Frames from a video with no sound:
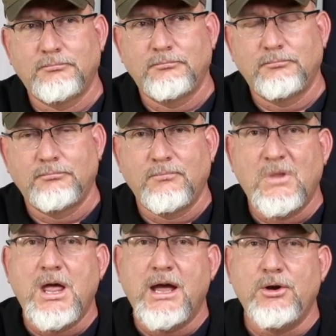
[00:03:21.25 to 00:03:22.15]
How you doing,
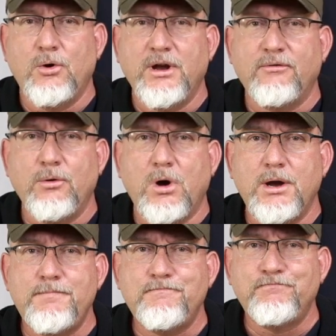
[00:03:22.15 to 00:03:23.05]
everyone?
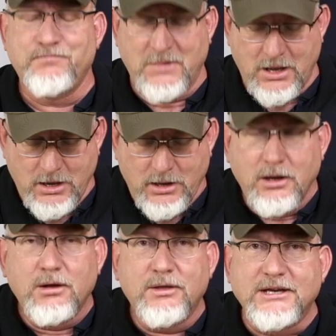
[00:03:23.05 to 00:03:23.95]
Thanks for
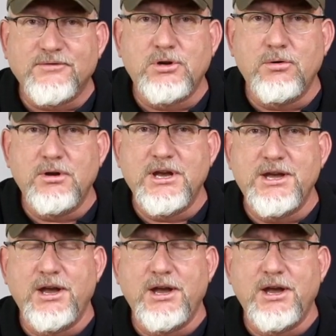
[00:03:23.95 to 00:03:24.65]
tuning in tonight.